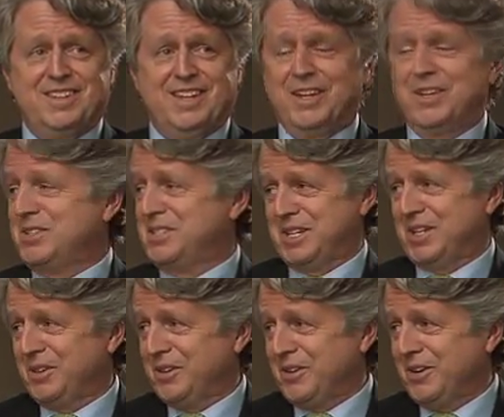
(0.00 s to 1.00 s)
they could
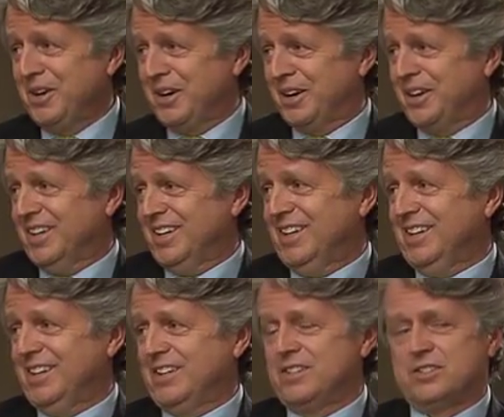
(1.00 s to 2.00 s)
sell their art.
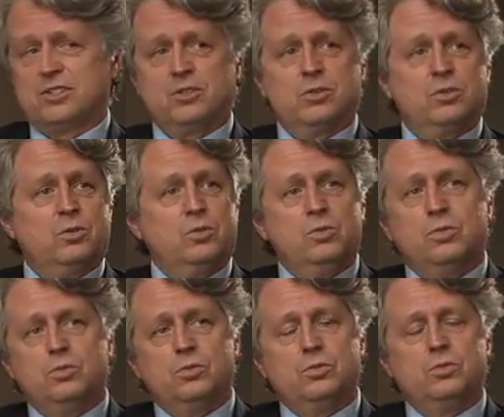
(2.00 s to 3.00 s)
So...